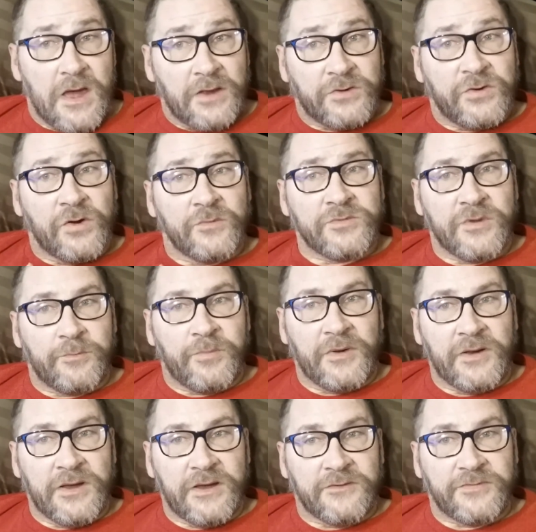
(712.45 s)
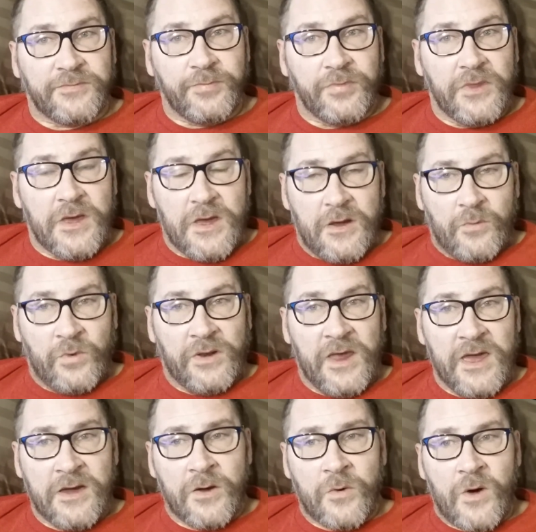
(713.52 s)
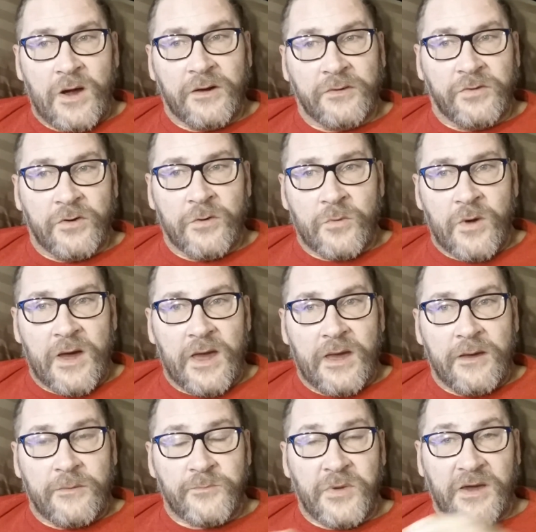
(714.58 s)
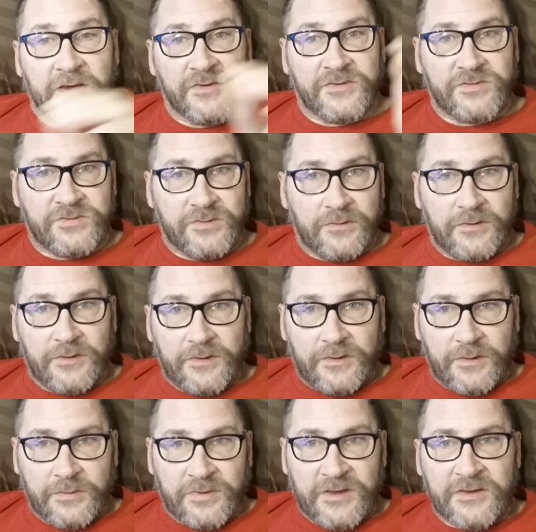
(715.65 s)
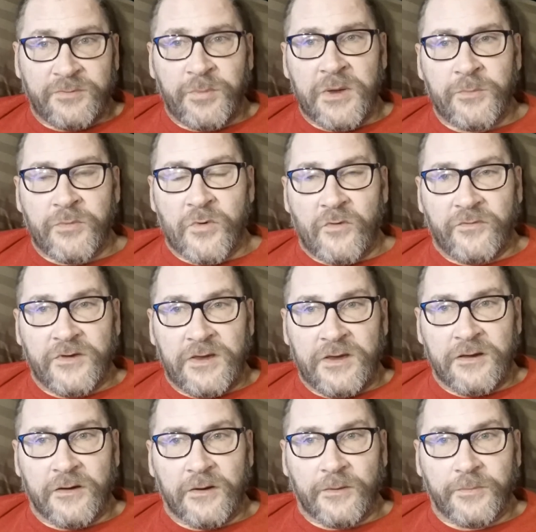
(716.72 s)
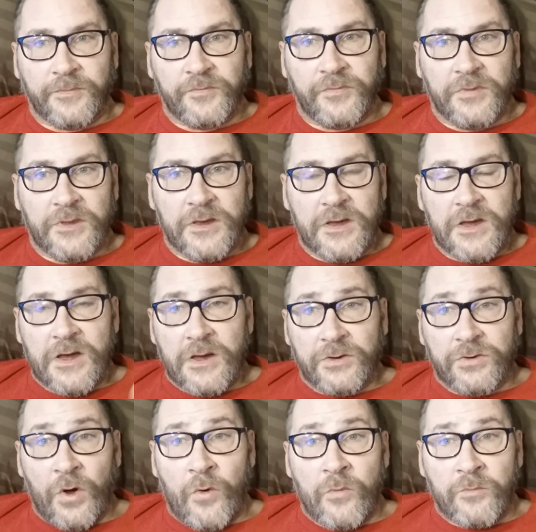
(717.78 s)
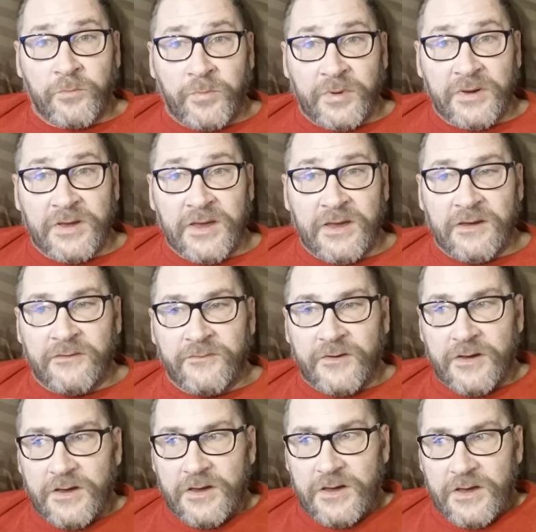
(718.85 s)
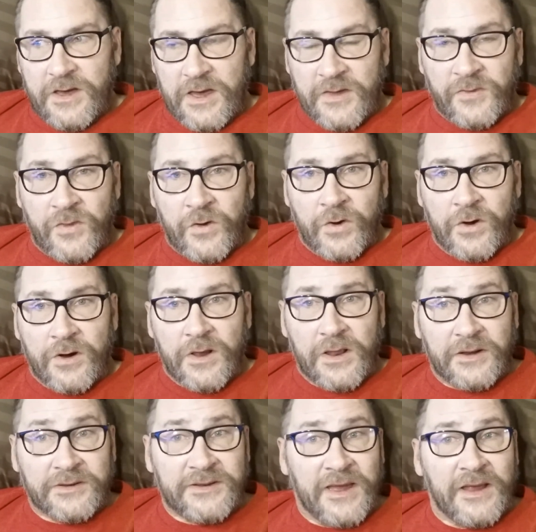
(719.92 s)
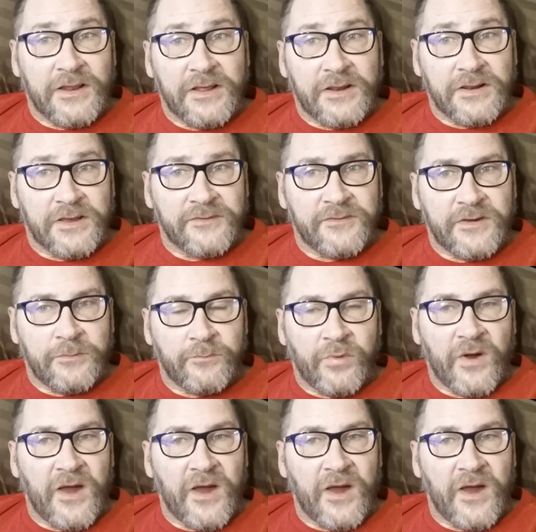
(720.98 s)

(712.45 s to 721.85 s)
In terms of belief, when they go out of their way, because these people over here don't believe in their daily living